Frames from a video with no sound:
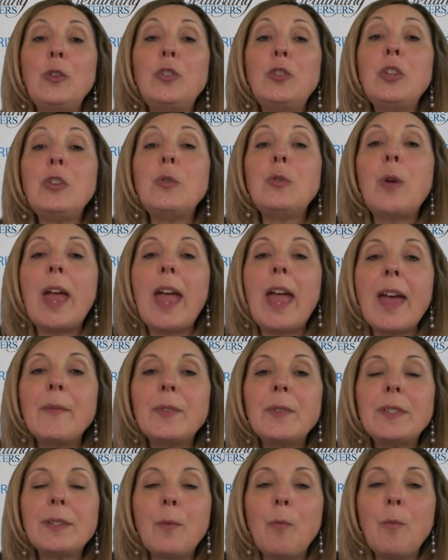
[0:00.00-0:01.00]
do you
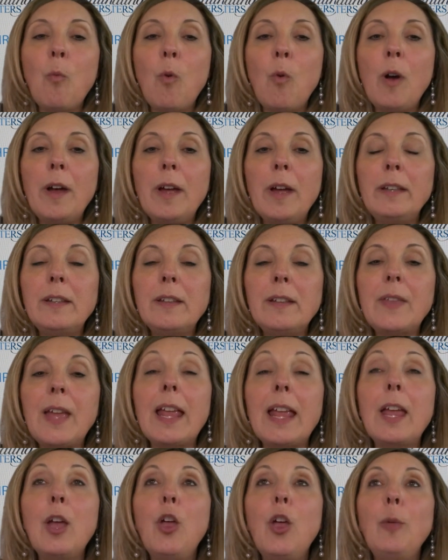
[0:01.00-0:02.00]
have someone
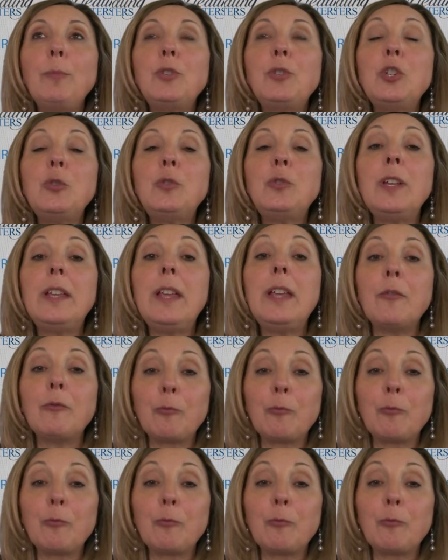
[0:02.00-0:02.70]
that helps you to get